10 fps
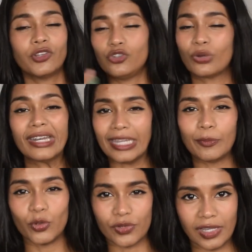You can
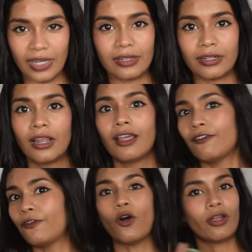keep using it
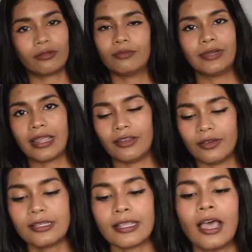for 10
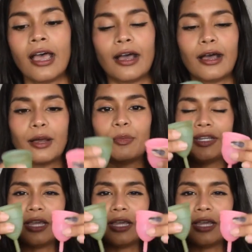years. But